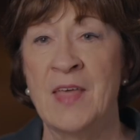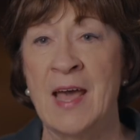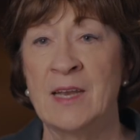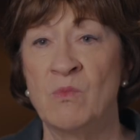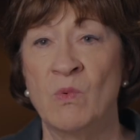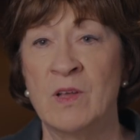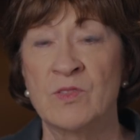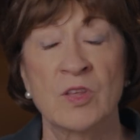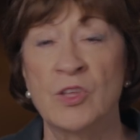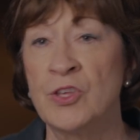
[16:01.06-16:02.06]
that it
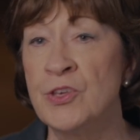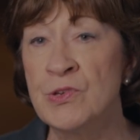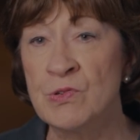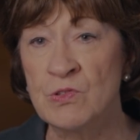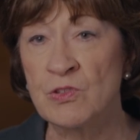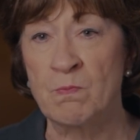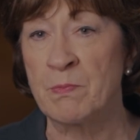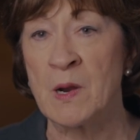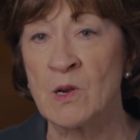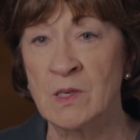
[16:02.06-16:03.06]
was a huge
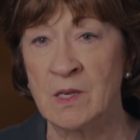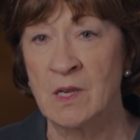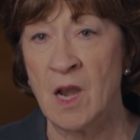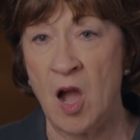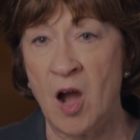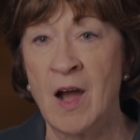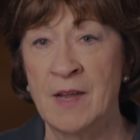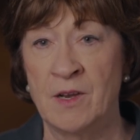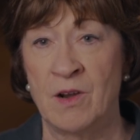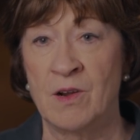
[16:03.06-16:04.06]
burden
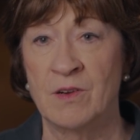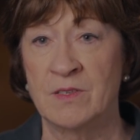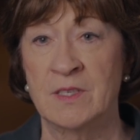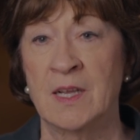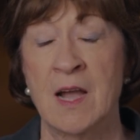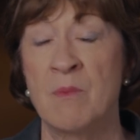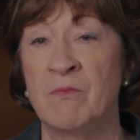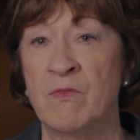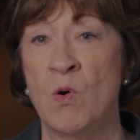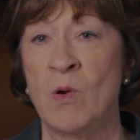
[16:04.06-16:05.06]
on her to come
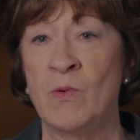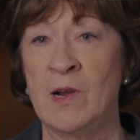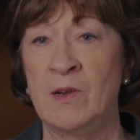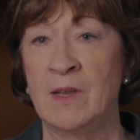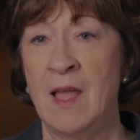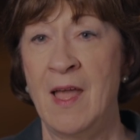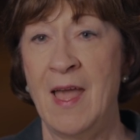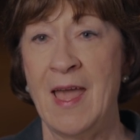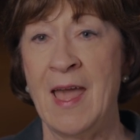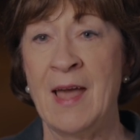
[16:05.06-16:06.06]
forward,
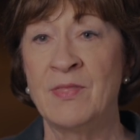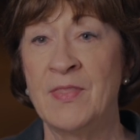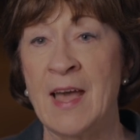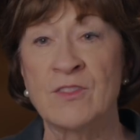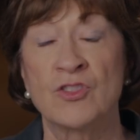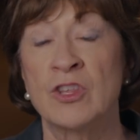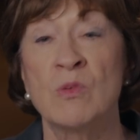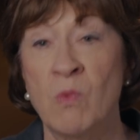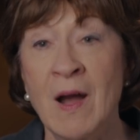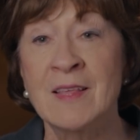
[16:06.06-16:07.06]
and that
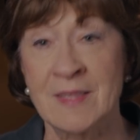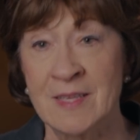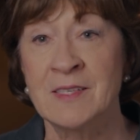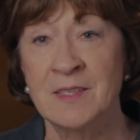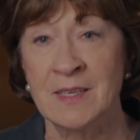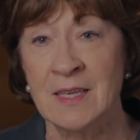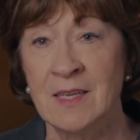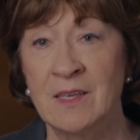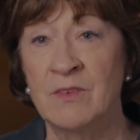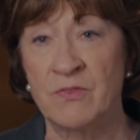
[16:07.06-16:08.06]
she was
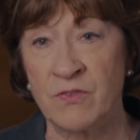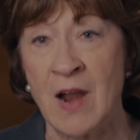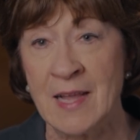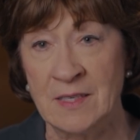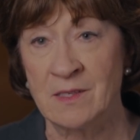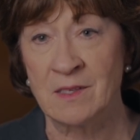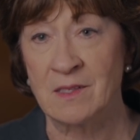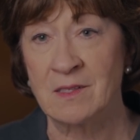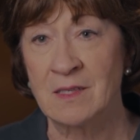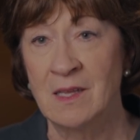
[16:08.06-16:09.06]
indeed
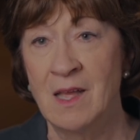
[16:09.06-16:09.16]
frightened.